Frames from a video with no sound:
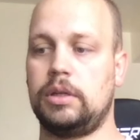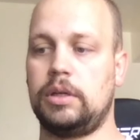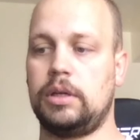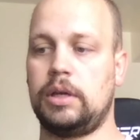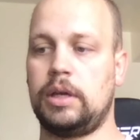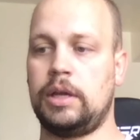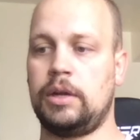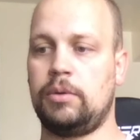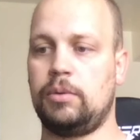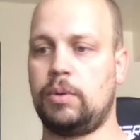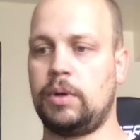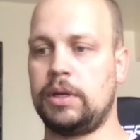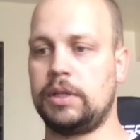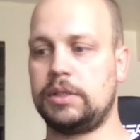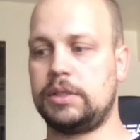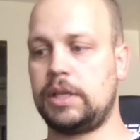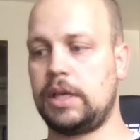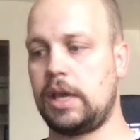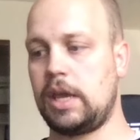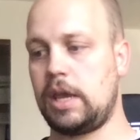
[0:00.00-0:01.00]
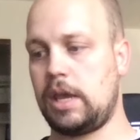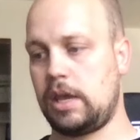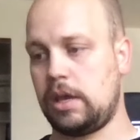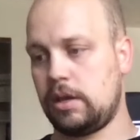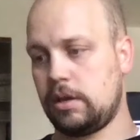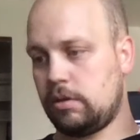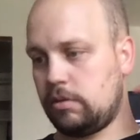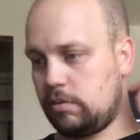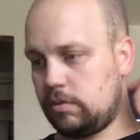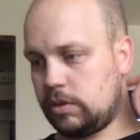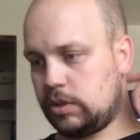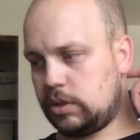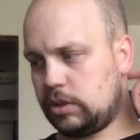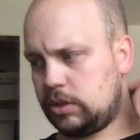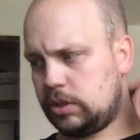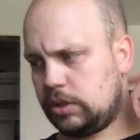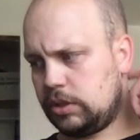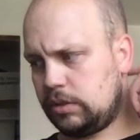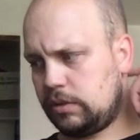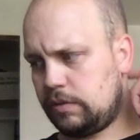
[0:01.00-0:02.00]
I don't want to say
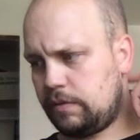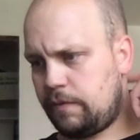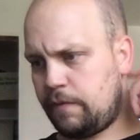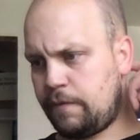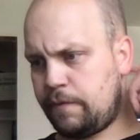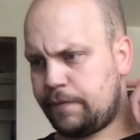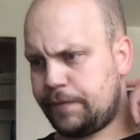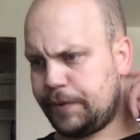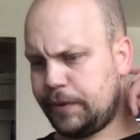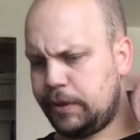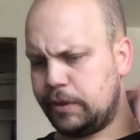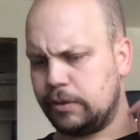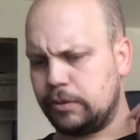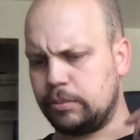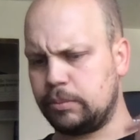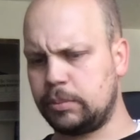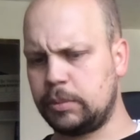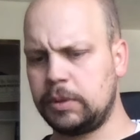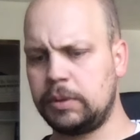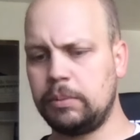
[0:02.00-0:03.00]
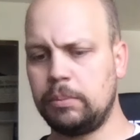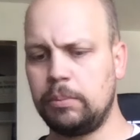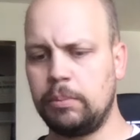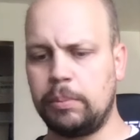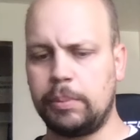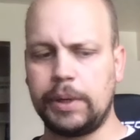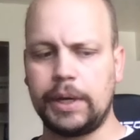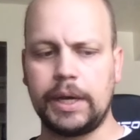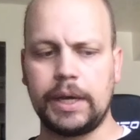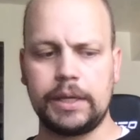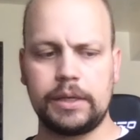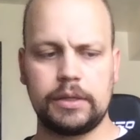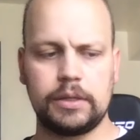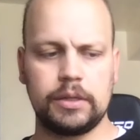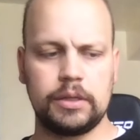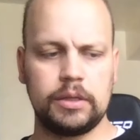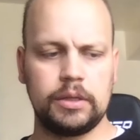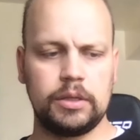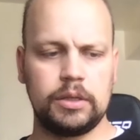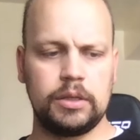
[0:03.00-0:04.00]
firm, but
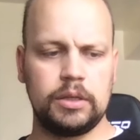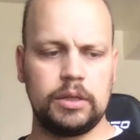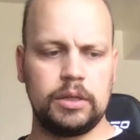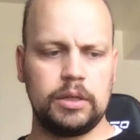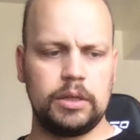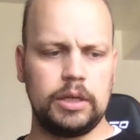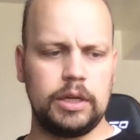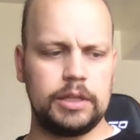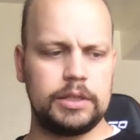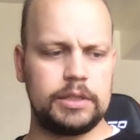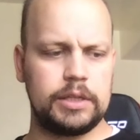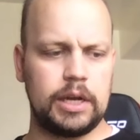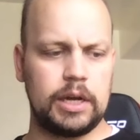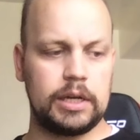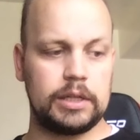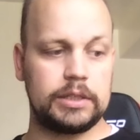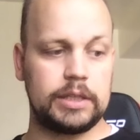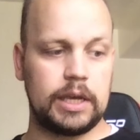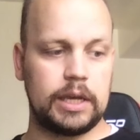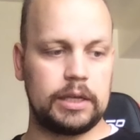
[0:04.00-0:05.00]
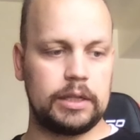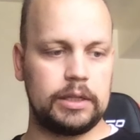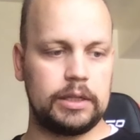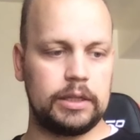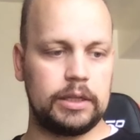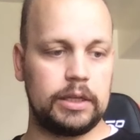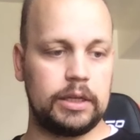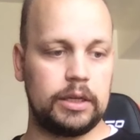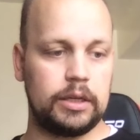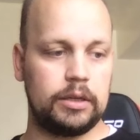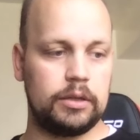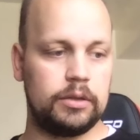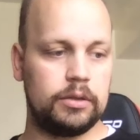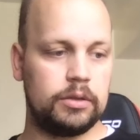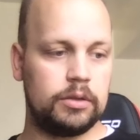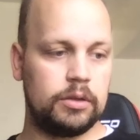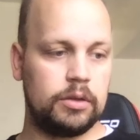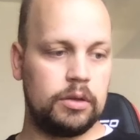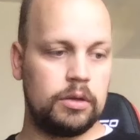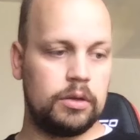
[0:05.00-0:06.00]
it's not exactly
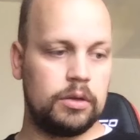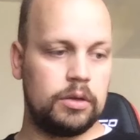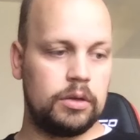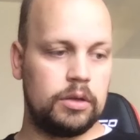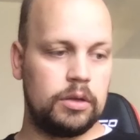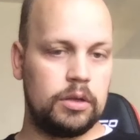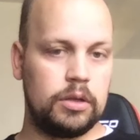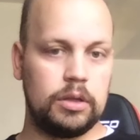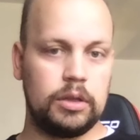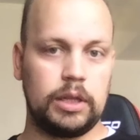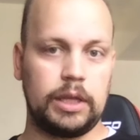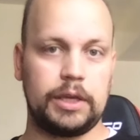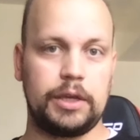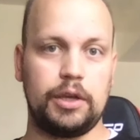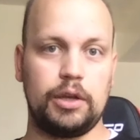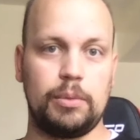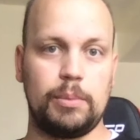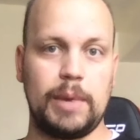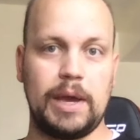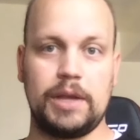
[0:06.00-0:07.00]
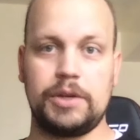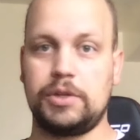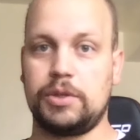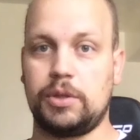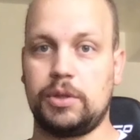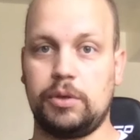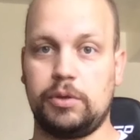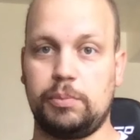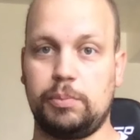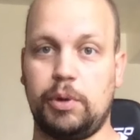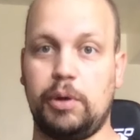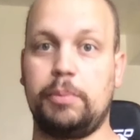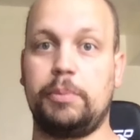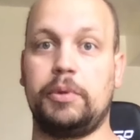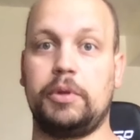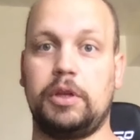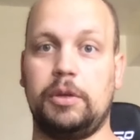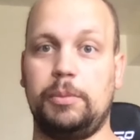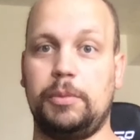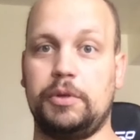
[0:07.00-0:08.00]
like you'd imagine those
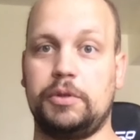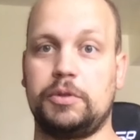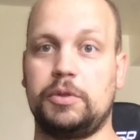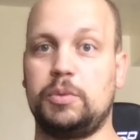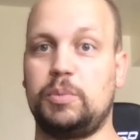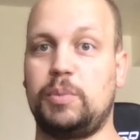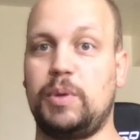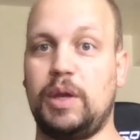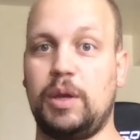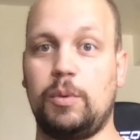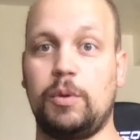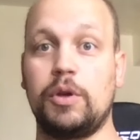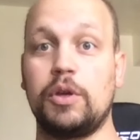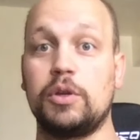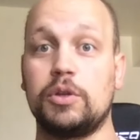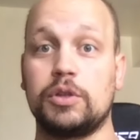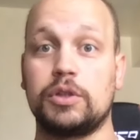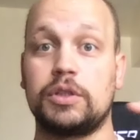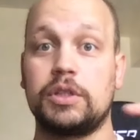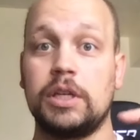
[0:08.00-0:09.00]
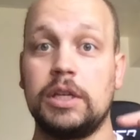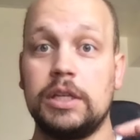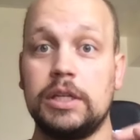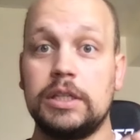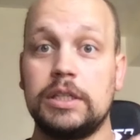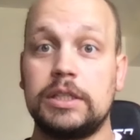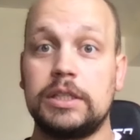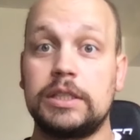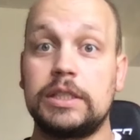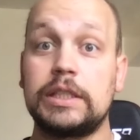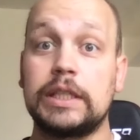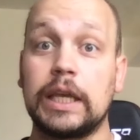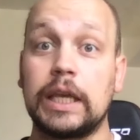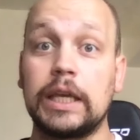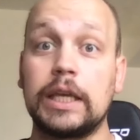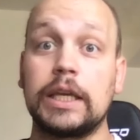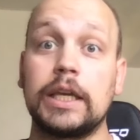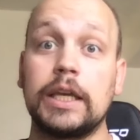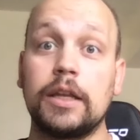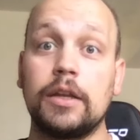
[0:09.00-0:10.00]
purple commercials being, where you just
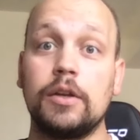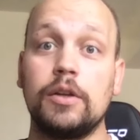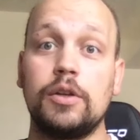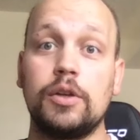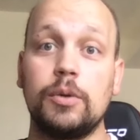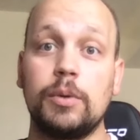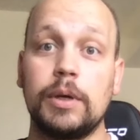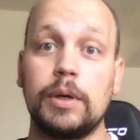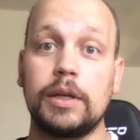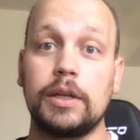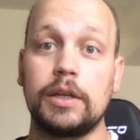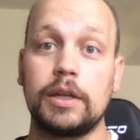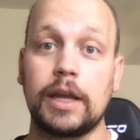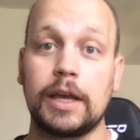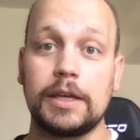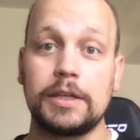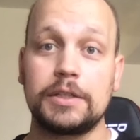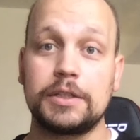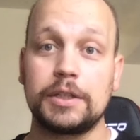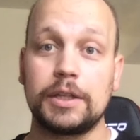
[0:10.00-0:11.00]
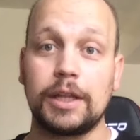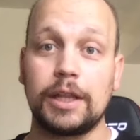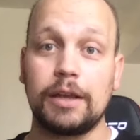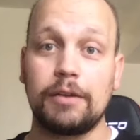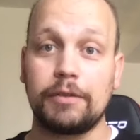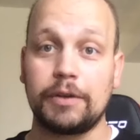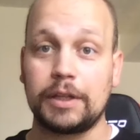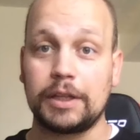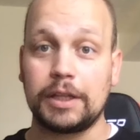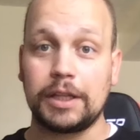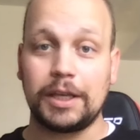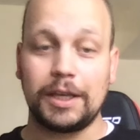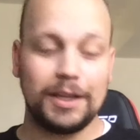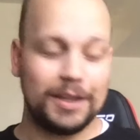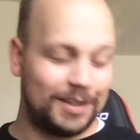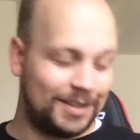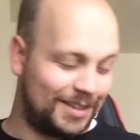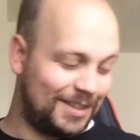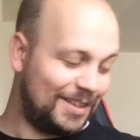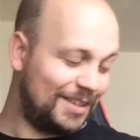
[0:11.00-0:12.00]
sink into it nice and
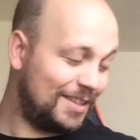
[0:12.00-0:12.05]
lovingly.